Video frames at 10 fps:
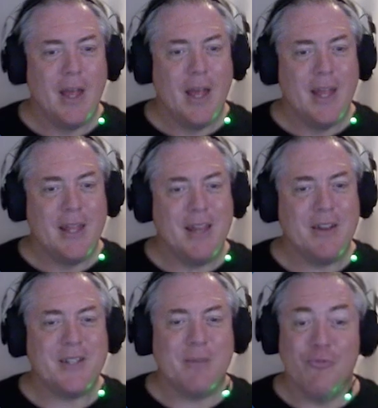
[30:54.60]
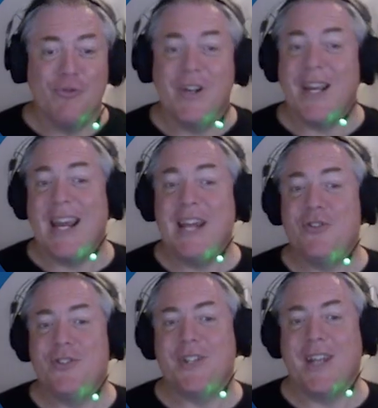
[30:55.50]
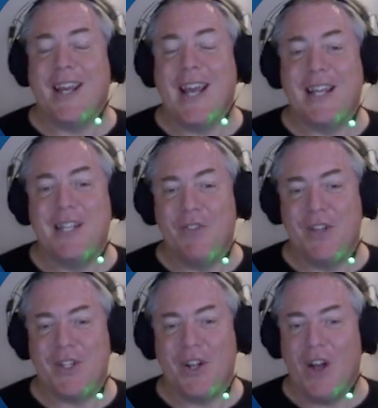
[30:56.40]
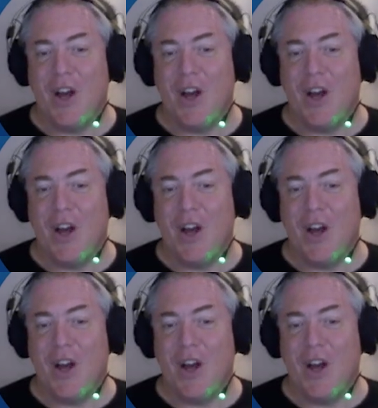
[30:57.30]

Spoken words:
There's some really interesting activities online